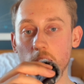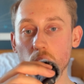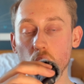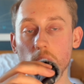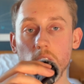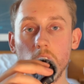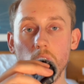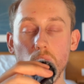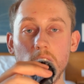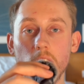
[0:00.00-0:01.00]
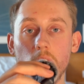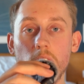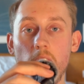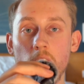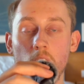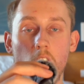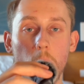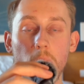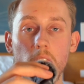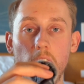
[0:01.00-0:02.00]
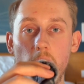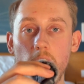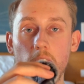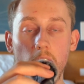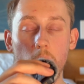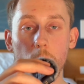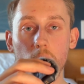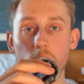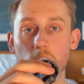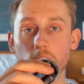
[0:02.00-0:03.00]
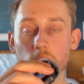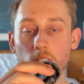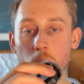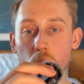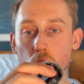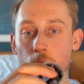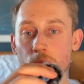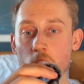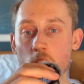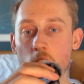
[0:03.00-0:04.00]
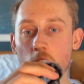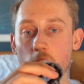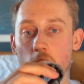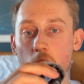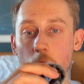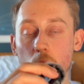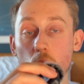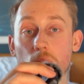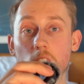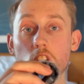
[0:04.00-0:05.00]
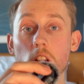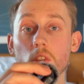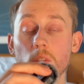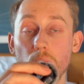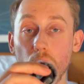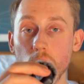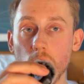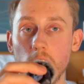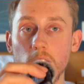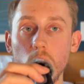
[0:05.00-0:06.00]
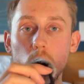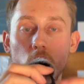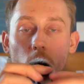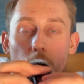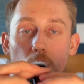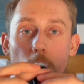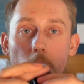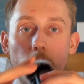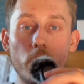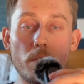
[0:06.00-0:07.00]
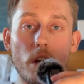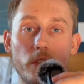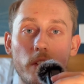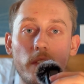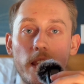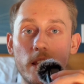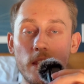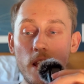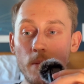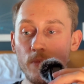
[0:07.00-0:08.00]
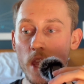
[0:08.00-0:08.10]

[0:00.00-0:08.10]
lateral raises, 3 sets of 10, RPE 8 cap, nice and simple. We've actually got some front raises, which some of you might be surprised to see in there.